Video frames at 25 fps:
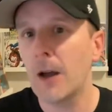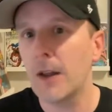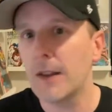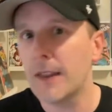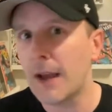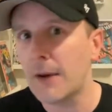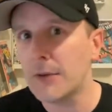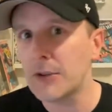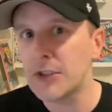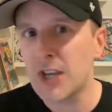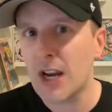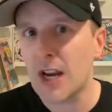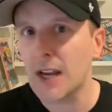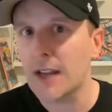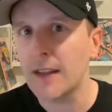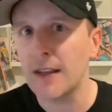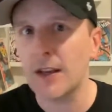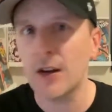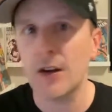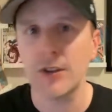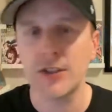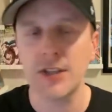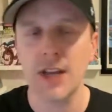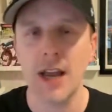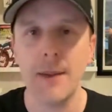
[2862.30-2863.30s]
that was kind of the
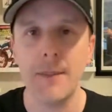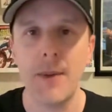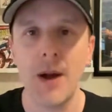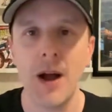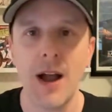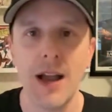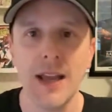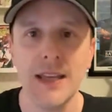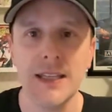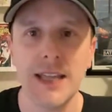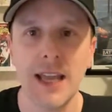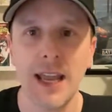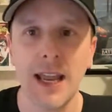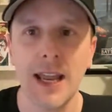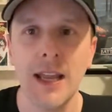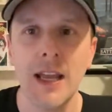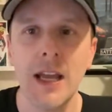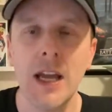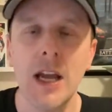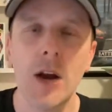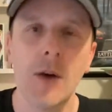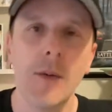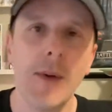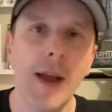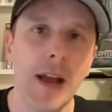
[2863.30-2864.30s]
all-time high day
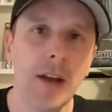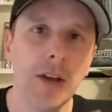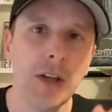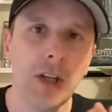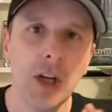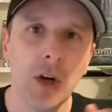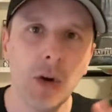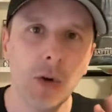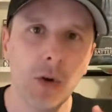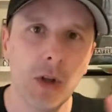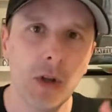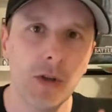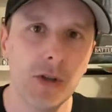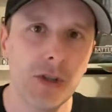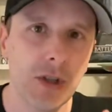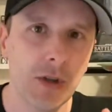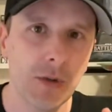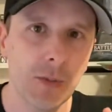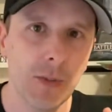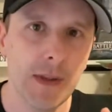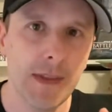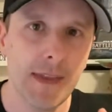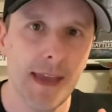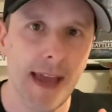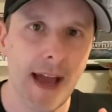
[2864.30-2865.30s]
around you know close to
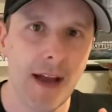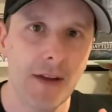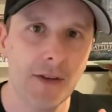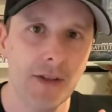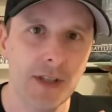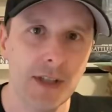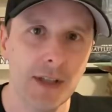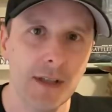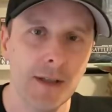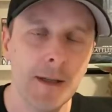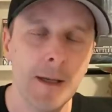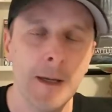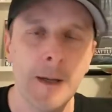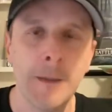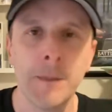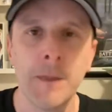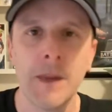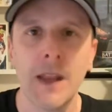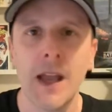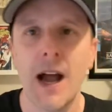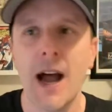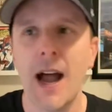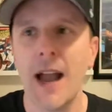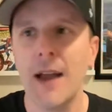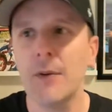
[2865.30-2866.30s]
3000
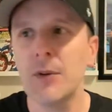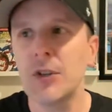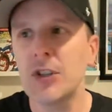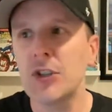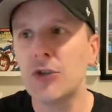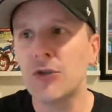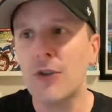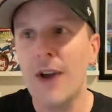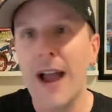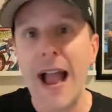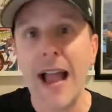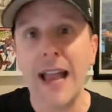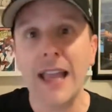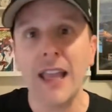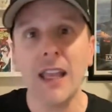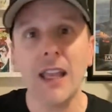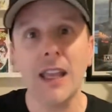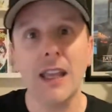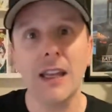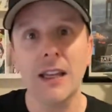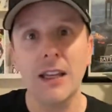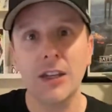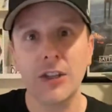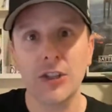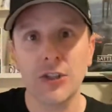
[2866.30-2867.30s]
i was tracking
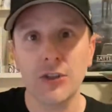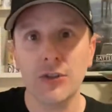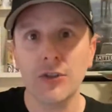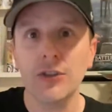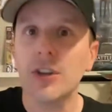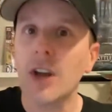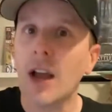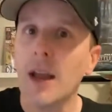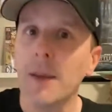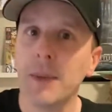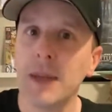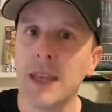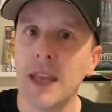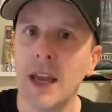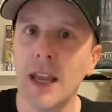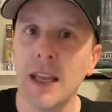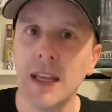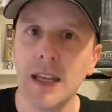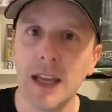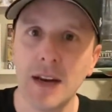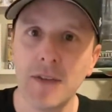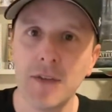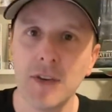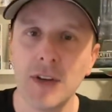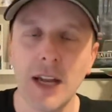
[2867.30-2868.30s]
it at a certain time of night
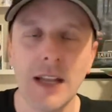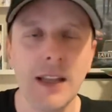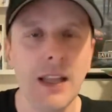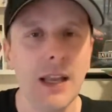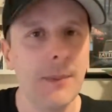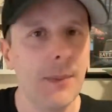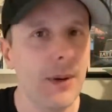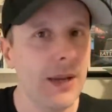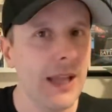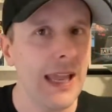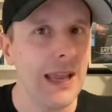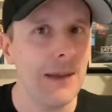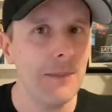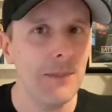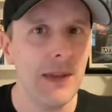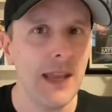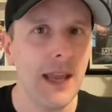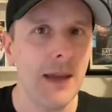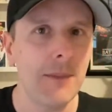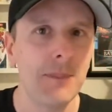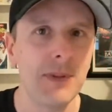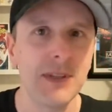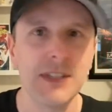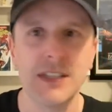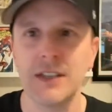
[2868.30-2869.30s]
every night like about 8
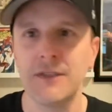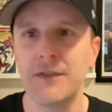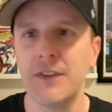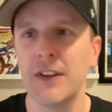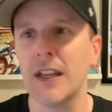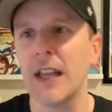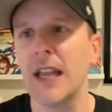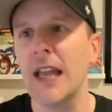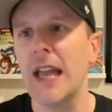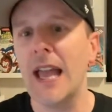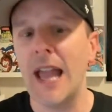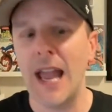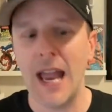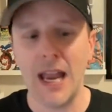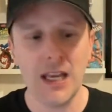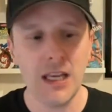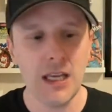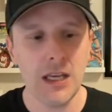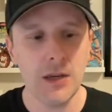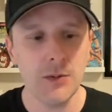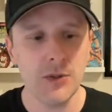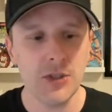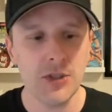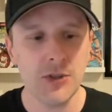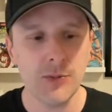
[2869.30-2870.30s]
p.m pacific and
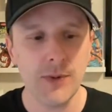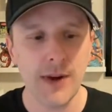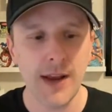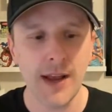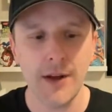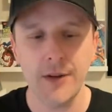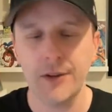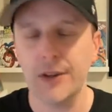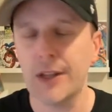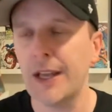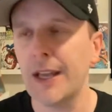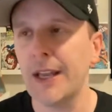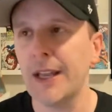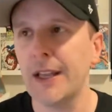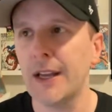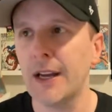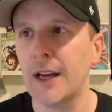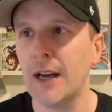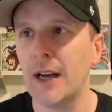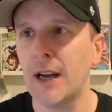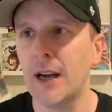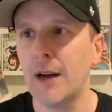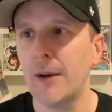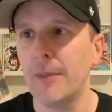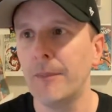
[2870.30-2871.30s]
he was around like
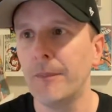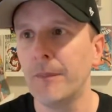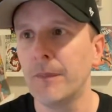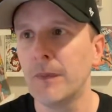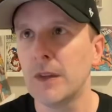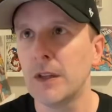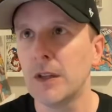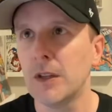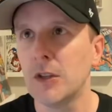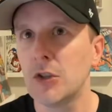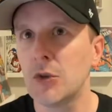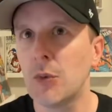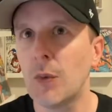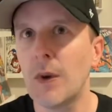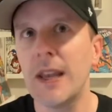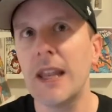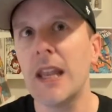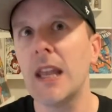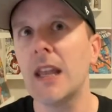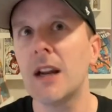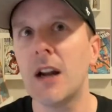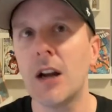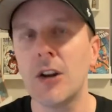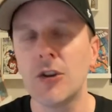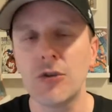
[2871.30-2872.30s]
um
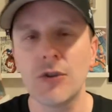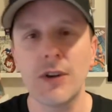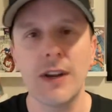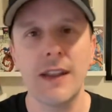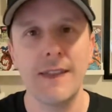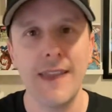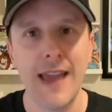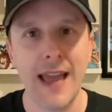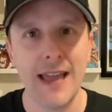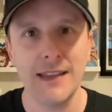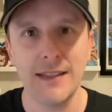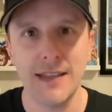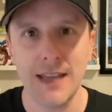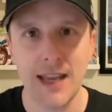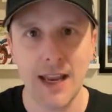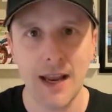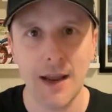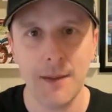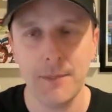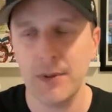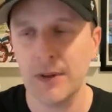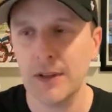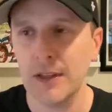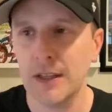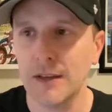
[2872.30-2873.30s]
2,800 at that day, I
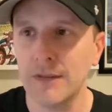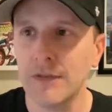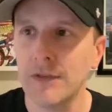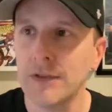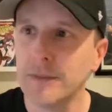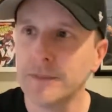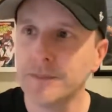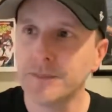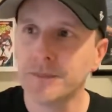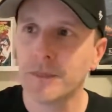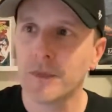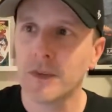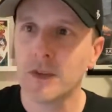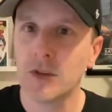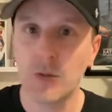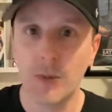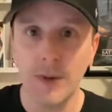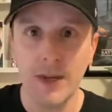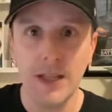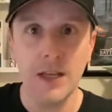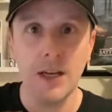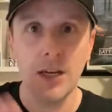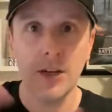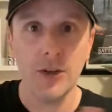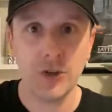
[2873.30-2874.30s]
believe,
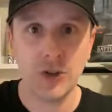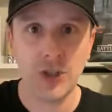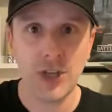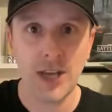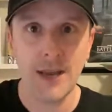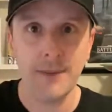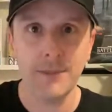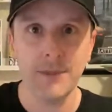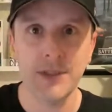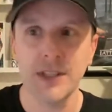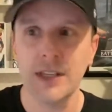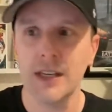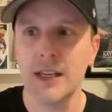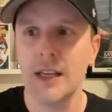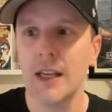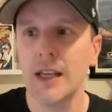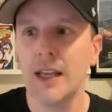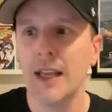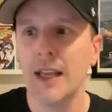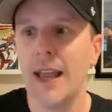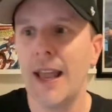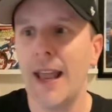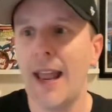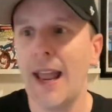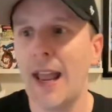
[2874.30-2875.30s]
2,800 gems.
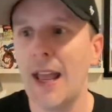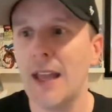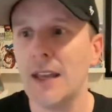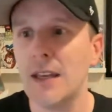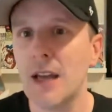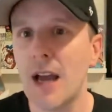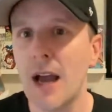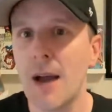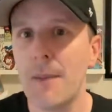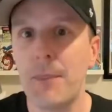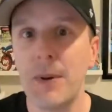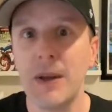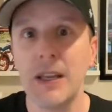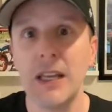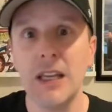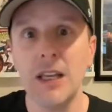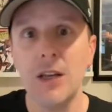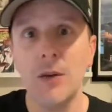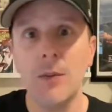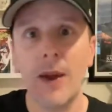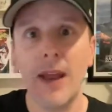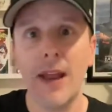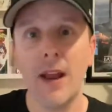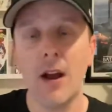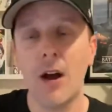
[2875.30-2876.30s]
And, uh, but
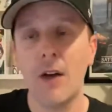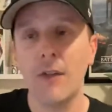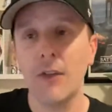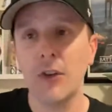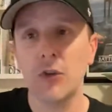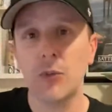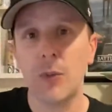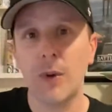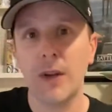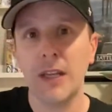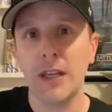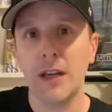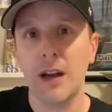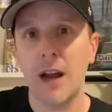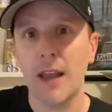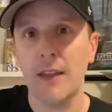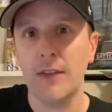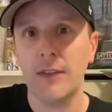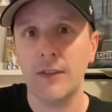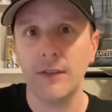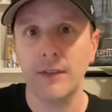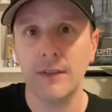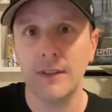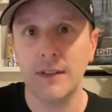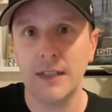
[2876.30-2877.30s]
anyway, on the
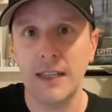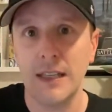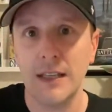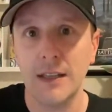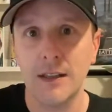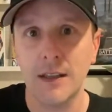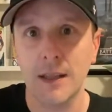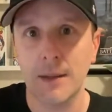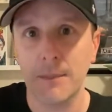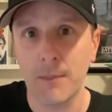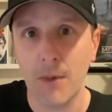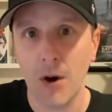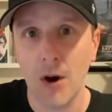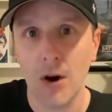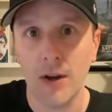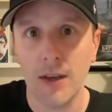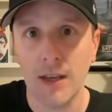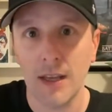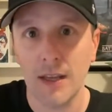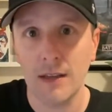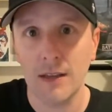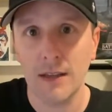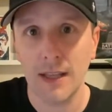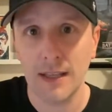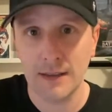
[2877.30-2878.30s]
29th, the like
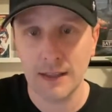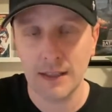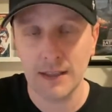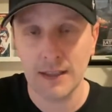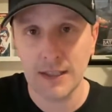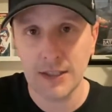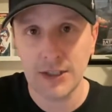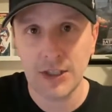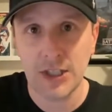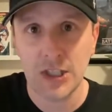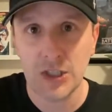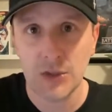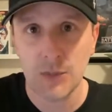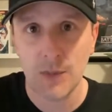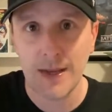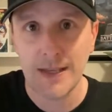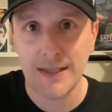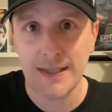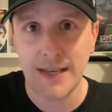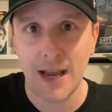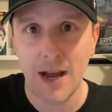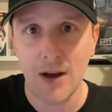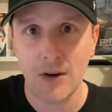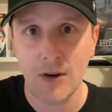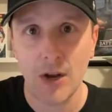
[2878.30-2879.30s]
market, like the listings went
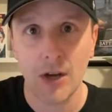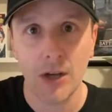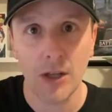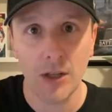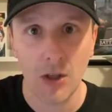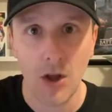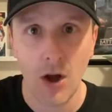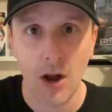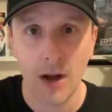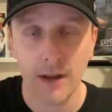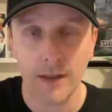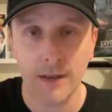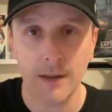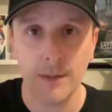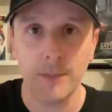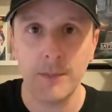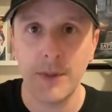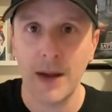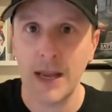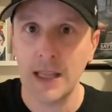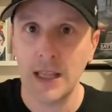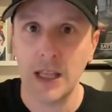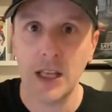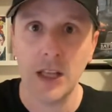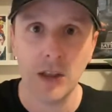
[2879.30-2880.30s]
down on a lot of them
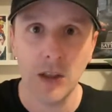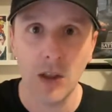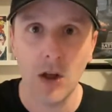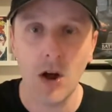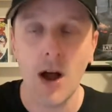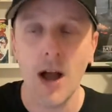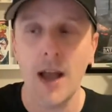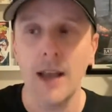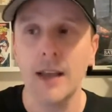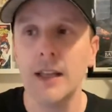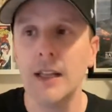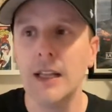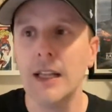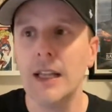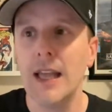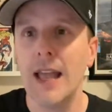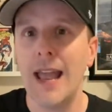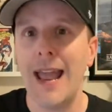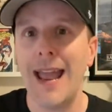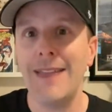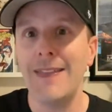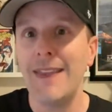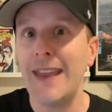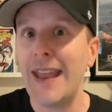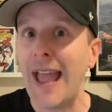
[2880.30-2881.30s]
by like a lot
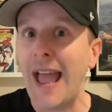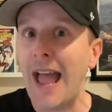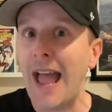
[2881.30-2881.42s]
and they